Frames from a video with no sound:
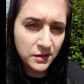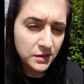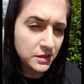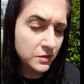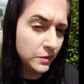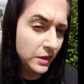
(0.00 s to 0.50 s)

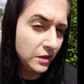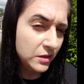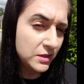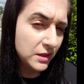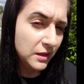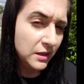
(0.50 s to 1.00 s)
this is what it
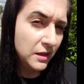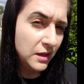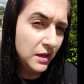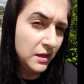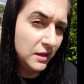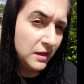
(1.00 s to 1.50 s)
looks like.
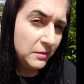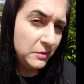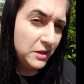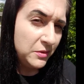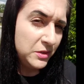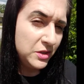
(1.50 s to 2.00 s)
Let me
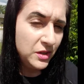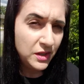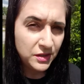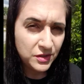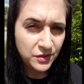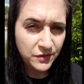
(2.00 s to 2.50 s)
know what you
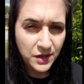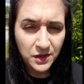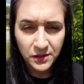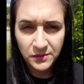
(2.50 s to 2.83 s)
think so far.